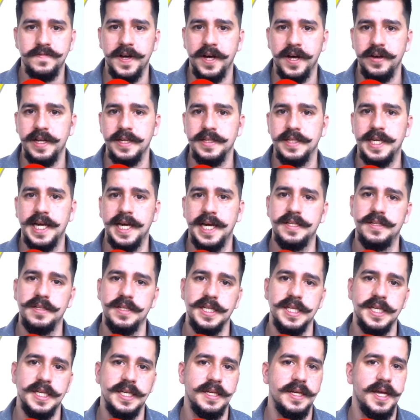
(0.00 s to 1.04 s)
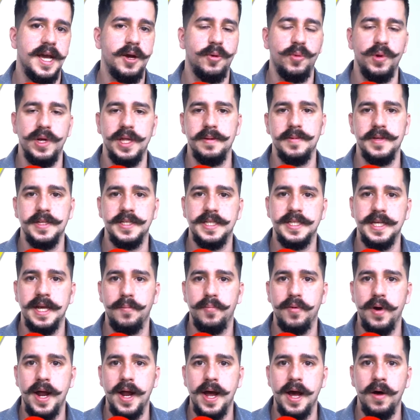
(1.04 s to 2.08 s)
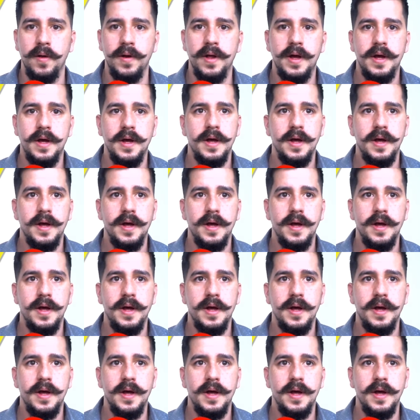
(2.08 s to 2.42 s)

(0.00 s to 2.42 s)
Valdes-Scantling, Equanimeous St. Brown,